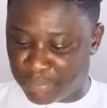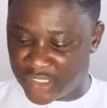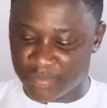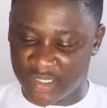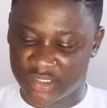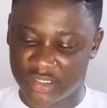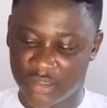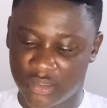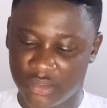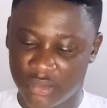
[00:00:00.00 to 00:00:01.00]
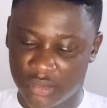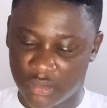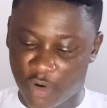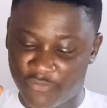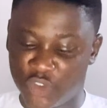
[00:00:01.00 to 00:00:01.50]
placement
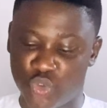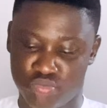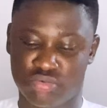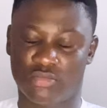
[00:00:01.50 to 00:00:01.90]
of the tube.